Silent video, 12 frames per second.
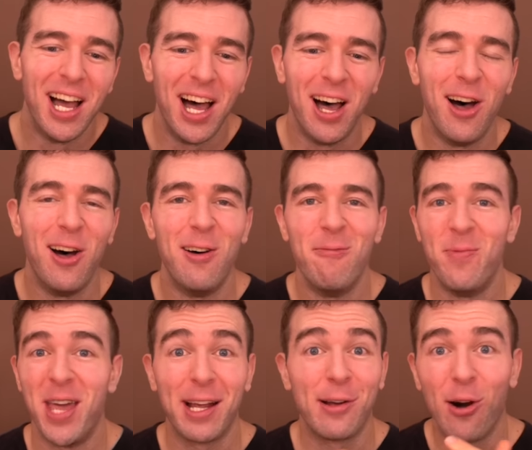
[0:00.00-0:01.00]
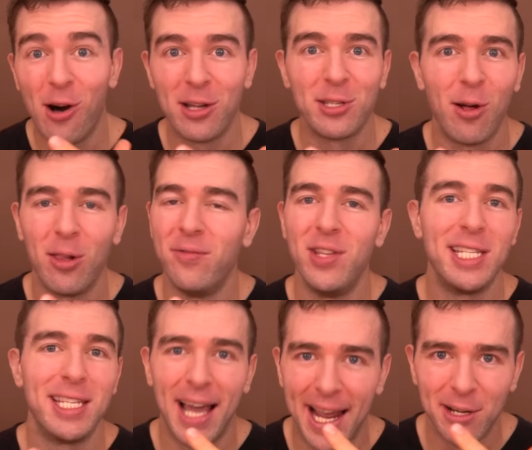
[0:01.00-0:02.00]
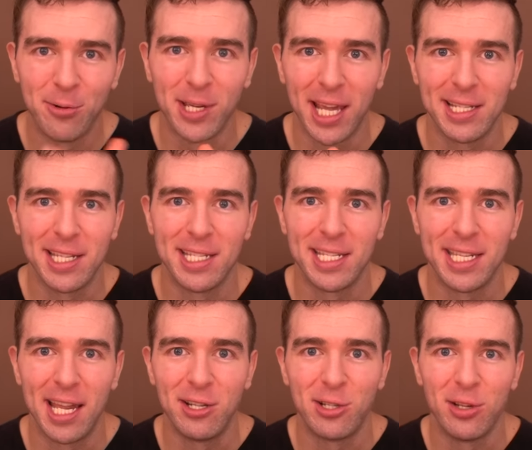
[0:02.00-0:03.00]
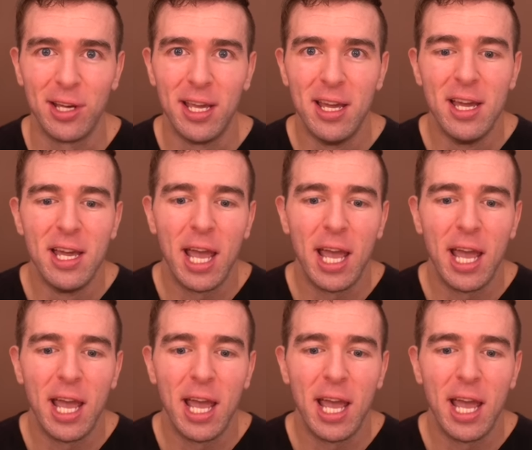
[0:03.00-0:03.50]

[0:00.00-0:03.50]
that caused all of these gyno cases essentially.